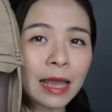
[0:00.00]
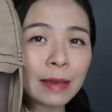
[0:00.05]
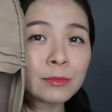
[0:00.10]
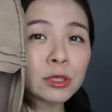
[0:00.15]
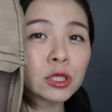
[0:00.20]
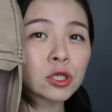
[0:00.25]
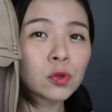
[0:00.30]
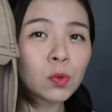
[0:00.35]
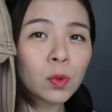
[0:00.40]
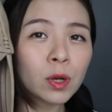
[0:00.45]
I'm
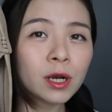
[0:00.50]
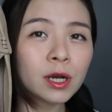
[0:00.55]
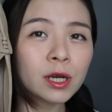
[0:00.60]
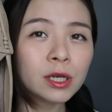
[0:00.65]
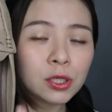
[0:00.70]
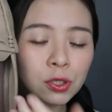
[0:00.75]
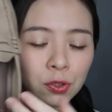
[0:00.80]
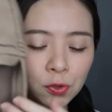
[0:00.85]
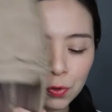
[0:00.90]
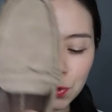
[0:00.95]
sure
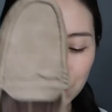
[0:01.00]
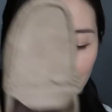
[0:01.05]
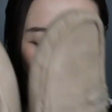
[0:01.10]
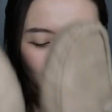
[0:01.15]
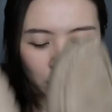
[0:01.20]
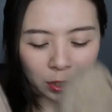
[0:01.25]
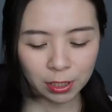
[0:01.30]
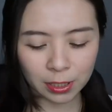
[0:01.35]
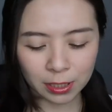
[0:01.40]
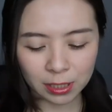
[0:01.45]
you,
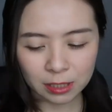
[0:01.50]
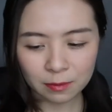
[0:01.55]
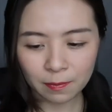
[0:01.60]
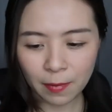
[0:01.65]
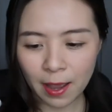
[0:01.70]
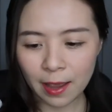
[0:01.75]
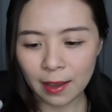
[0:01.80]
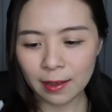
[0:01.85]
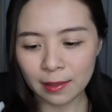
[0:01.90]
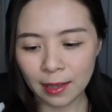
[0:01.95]
just
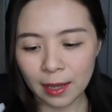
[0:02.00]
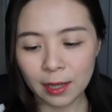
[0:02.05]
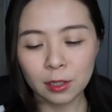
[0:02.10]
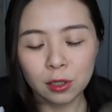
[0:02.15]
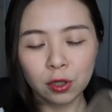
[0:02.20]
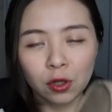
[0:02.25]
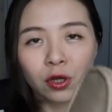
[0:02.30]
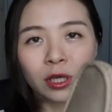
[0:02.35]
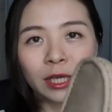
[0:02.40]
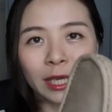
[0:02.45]
by like
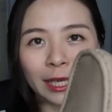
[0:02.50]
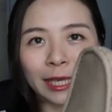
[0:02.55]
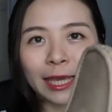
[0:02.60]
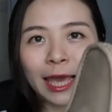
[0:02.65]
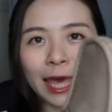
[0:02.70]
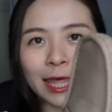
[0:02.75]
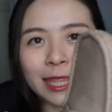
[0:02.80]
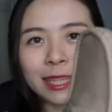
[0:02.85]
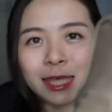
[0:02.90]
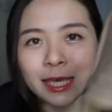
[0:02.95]
looking
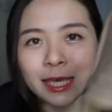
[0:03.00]
at